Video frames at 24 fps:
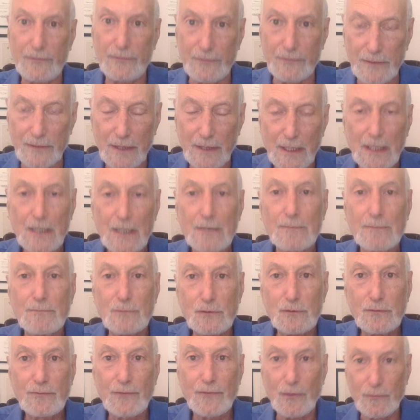to
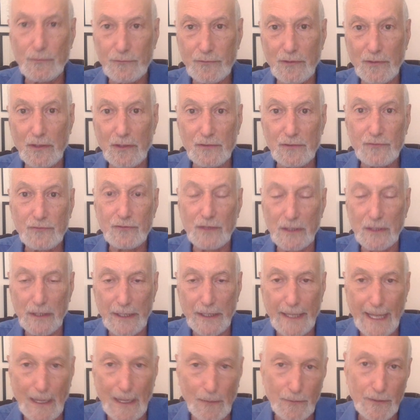move those lungs in
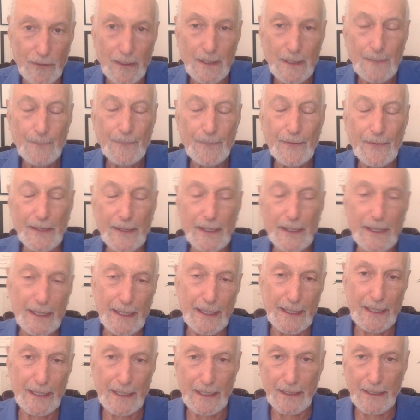and out uh,
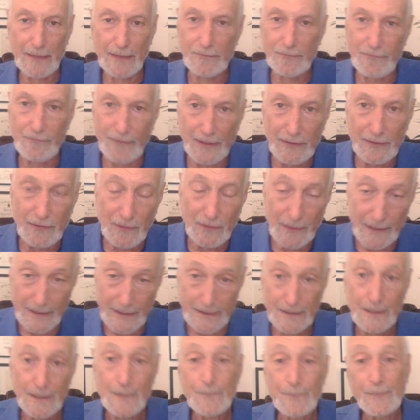and ventilate,
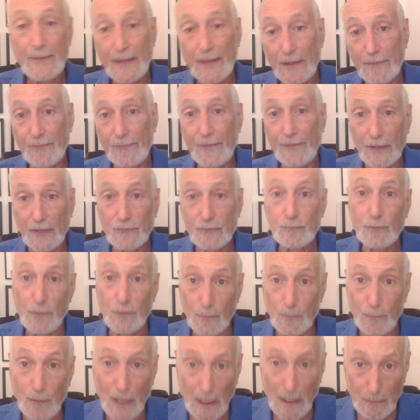and that's where the
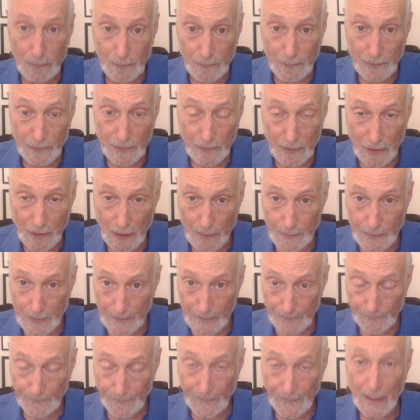problem can come
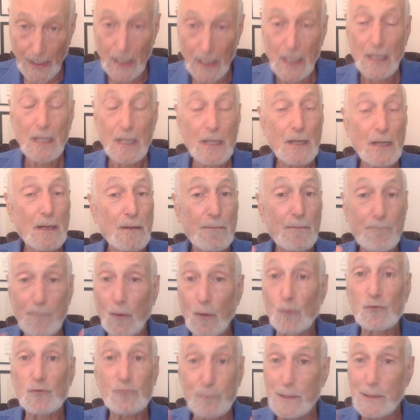in.
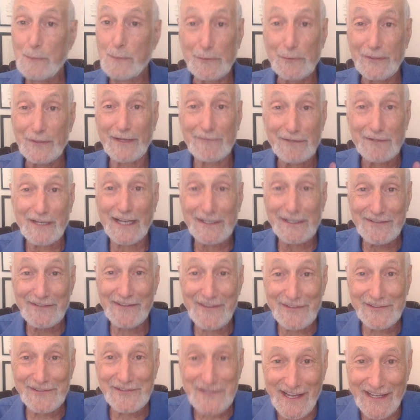Most people never get to
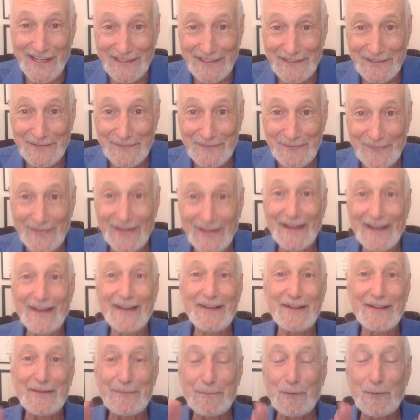this state.
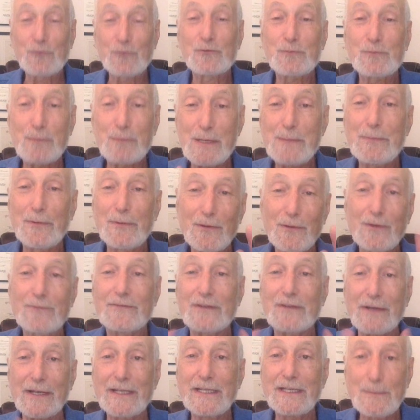Uh, most people,
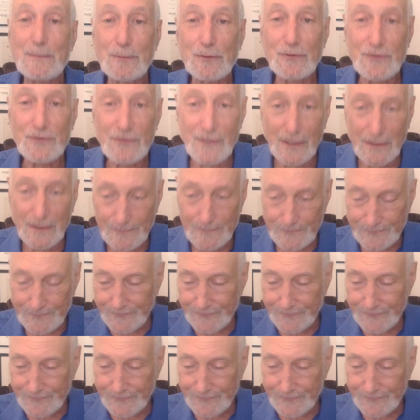over 80%,